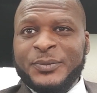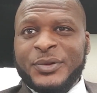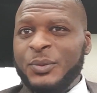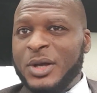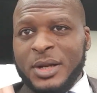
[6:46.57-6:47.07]

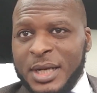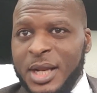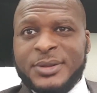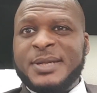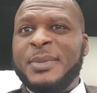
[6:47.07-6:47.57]
We got
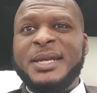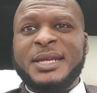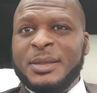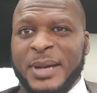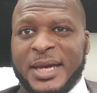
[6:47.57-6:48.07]
loads of money in
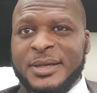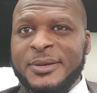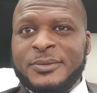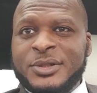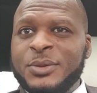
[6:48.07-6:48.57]
the bank,
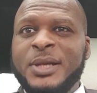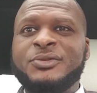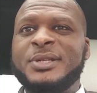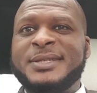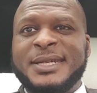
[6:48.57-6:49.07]

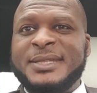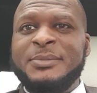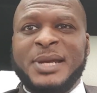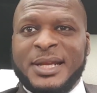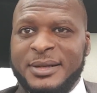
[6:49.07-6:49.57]
260
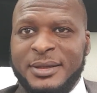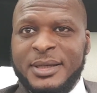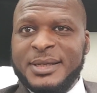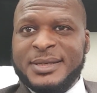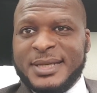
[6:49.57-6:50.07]
million
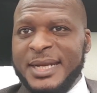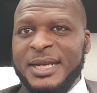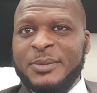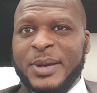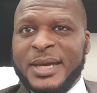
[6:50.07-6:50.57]
sitting in
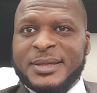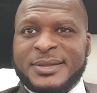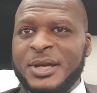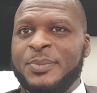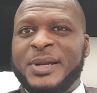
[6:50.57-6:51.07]
the bank,
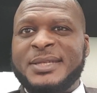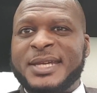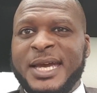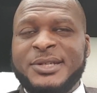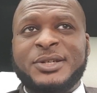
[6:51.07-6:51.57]
surplus
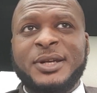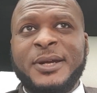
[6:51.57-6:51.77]
cash,